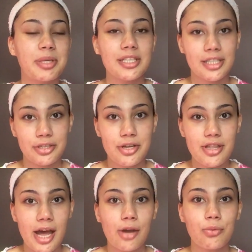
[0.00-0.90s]
because I know
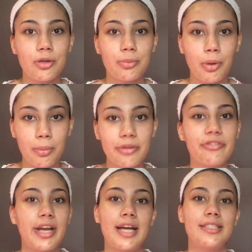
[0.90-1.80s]
that I will probably
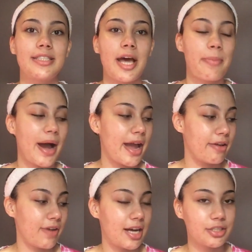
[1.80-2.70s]
forget a step, I have
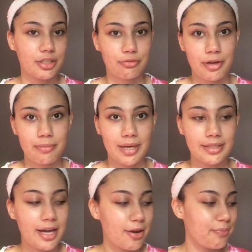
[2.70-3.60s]
actually written mine
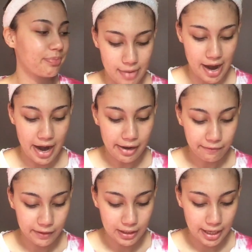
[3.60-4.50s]
down. I
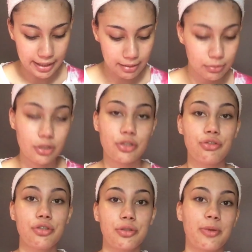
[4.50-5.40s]
feel like I'm gonna
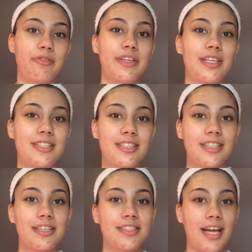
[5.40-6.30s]
struggle with this
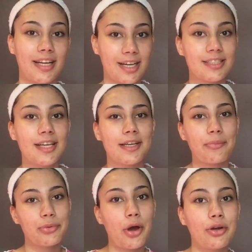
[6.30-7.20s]
because, like I said,
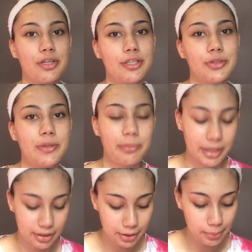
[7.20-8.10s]
I'm not good at doing
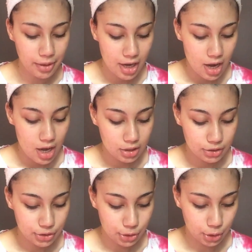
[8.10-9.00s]
makeup,
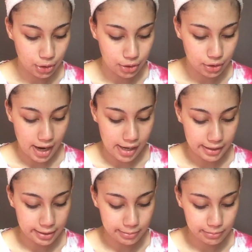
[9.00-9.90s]
so
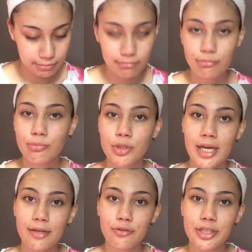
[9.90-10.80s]
I'm
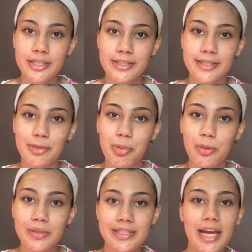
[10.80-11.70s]
kind of dreading this, but
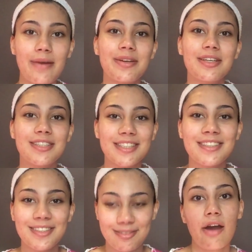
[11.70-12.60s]
we'll see how it goes.
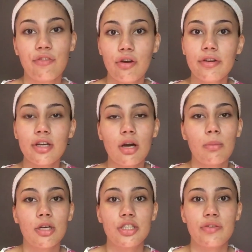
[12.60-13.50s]
I've already got
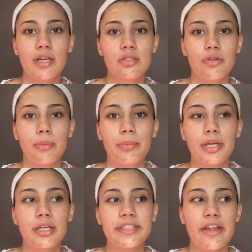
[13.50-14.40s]
moisturiser on
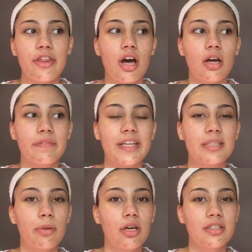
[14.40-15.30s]
because I thought that's
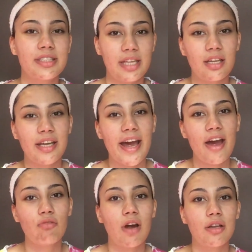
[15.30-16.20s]
more
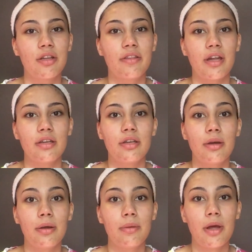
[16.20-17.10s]
skincare rather than
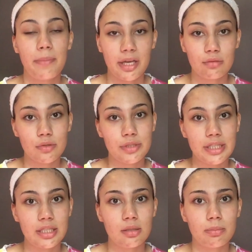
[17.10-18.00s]
a makeup
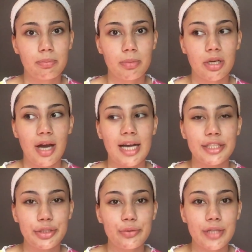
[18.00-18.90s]
routine, but I
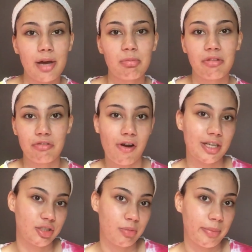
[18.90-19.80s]
do that before I
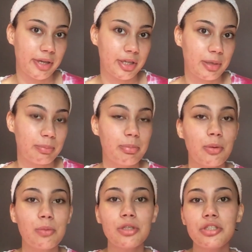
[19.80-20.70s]
do my makeup,
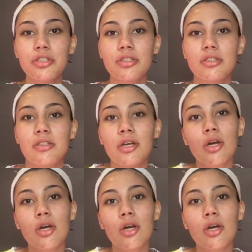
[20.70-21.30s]
but we'll just